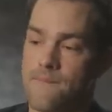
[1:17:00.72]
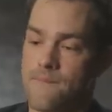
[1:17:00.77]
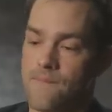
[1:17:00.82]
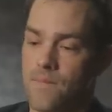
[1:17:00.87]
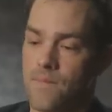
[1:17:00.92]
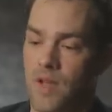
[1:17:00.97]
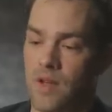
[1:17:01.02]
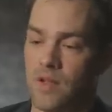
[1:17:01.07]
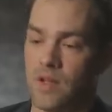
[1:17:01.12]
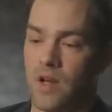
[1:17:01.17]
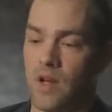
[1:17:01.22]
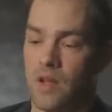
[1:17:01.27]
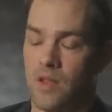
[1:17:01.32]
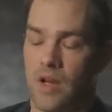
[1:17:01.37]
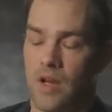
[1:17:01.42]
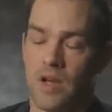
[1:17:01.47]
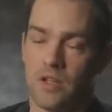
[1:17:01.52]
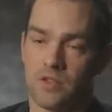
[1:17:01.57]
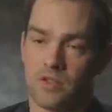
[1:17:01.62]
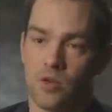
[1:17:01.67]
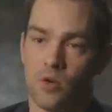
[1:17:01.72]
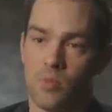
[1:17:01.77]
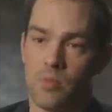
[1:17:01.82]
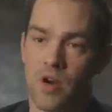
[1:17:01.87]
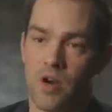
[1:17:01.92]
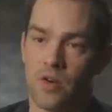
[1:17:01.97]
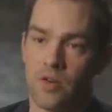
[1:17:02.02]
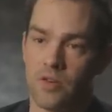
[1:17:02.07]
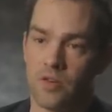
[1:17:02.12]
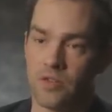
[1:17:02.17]
and the HESCO
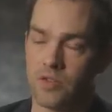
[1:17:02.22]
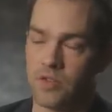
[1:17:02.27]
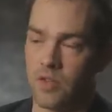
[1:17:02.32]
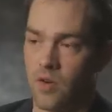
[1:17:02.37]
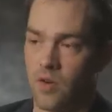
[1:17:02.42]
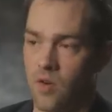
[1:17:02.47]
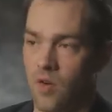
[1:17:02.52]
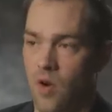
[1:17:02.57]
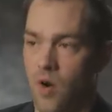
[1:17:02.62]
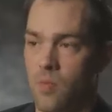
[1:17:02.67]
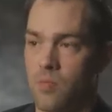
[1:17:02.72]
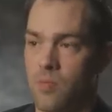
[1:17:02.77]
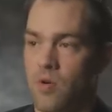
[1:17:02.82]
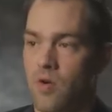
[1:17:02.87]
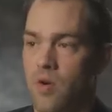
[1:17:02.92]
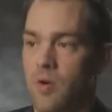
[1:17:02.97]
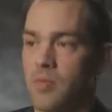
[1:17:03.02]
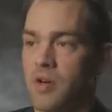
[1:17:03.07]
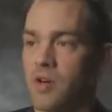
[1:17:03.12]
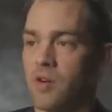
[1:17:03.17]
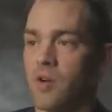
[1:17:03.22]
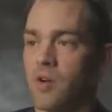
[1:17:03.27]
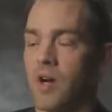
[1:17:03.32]
barriers are perimeter,